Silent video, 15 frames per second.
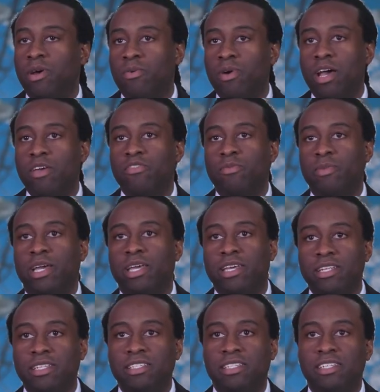my wife and my
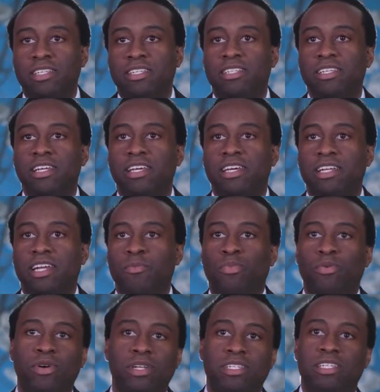kids into the city and I
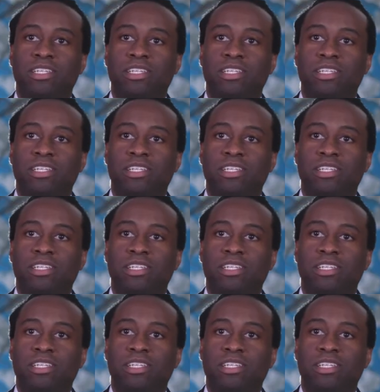point